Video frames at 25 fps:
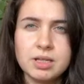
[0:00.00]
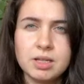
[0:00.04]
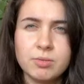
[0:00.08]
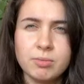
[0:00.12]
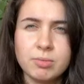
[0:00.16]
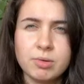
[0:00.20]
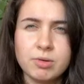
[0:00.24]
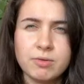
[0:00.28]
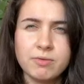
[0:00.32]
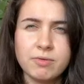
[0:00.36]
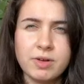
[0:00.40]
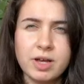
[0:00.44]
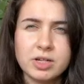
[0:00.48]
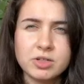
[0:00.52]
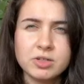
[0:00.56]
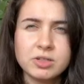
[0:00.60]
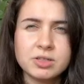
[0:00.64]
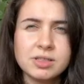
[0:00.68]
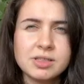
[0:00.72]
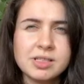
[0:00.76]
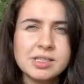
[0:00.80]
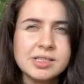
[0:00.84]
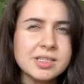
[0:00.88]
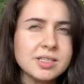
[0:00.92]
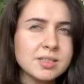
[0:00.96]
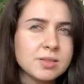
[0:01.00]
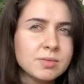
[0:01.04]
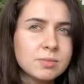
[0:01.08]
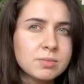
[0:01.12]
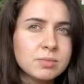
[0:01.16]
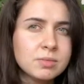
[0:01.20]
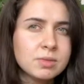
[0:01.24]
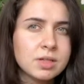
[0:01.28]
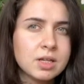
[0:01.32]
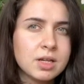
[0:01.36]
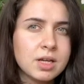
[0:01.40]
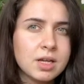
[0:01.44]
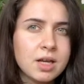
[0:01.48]
and
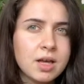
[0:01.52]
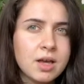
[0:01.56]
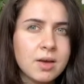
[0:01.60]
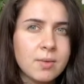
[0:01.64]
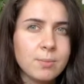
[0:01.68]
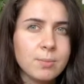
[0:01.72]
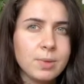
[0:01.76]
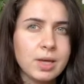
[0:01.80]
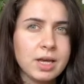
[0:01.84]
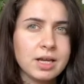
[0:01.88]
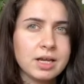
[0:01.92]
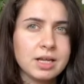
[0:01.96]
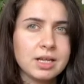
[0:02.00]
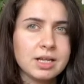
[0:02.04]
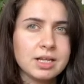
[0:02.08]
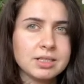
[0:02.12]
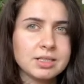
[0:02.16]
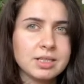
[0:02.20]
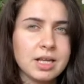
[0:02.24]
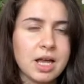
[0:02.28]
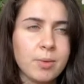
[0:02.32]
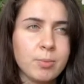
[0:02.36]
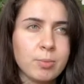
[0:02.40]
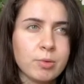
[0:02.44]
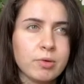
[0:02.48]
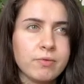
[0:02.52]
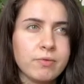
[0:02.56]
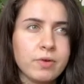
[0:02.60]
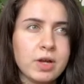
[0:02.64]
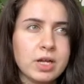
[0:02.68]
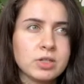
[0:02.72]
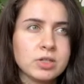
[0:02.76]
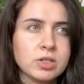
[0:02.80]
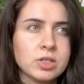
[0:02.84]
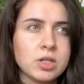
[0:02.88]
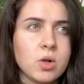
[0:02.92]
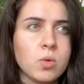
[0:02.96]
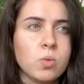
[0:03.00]
professionalism. Because a professional